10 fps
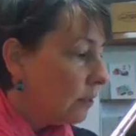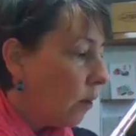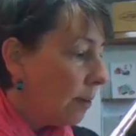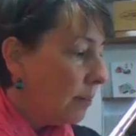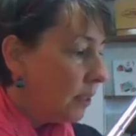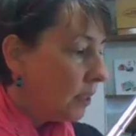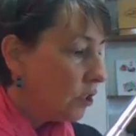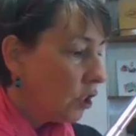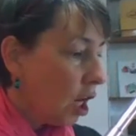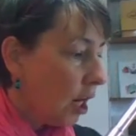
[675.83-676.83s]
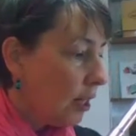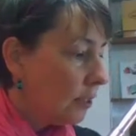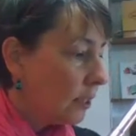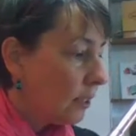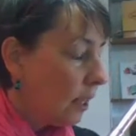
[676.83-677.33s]
So I'm going to
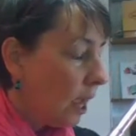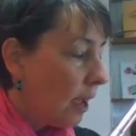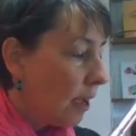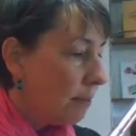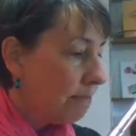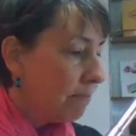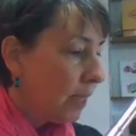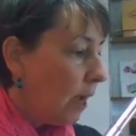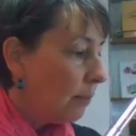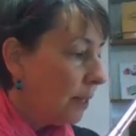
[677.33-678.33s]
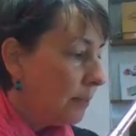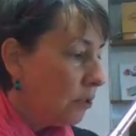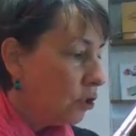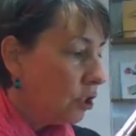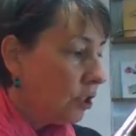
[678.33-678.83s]
start, how about I'm
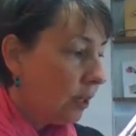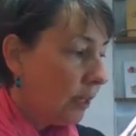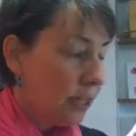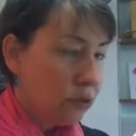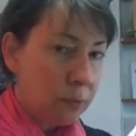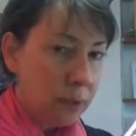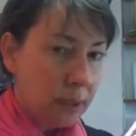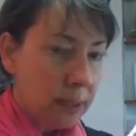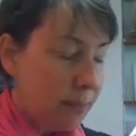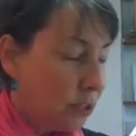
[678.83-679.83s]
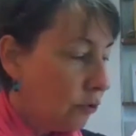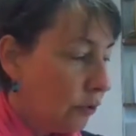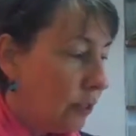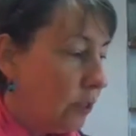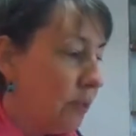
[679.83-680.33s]
going to start on that trill and measure
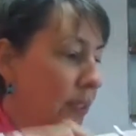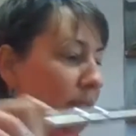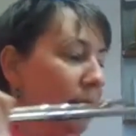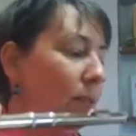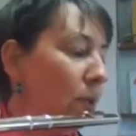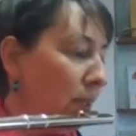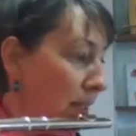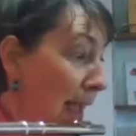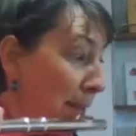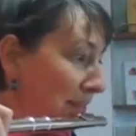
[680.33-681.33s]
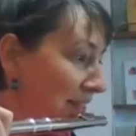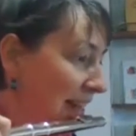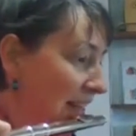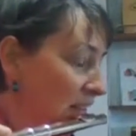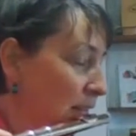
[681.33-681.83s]
33. Let's see what
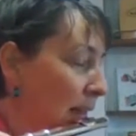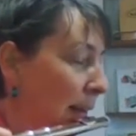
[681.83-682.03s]
happens next.